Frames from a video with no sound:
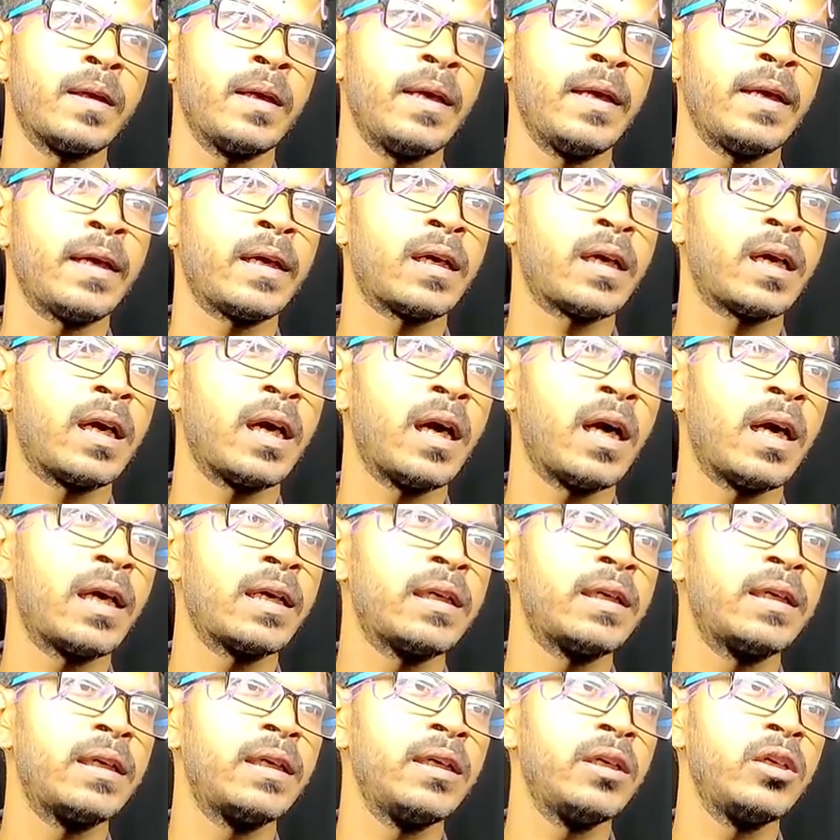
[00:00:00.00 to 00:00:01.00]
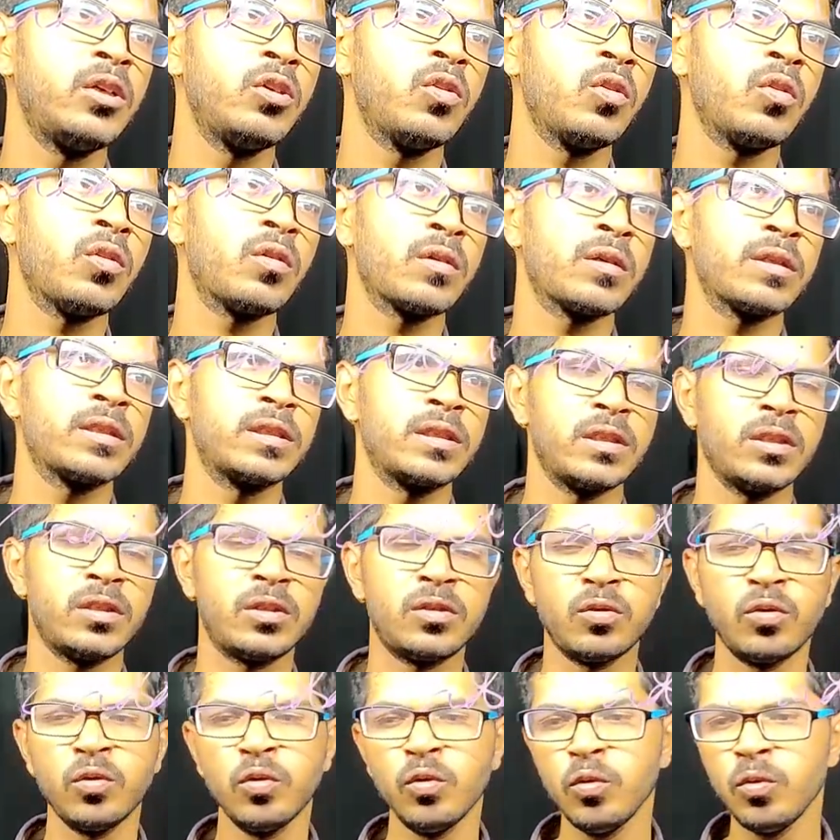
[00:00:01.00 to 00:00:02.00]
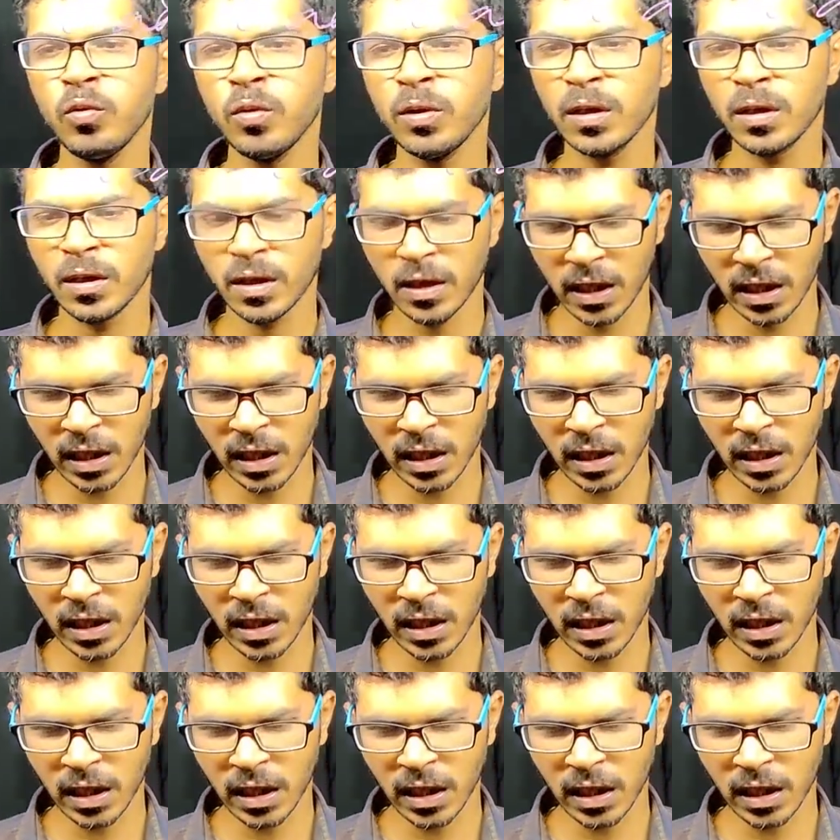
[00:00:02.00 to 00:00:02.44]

A cardiologist. Who is a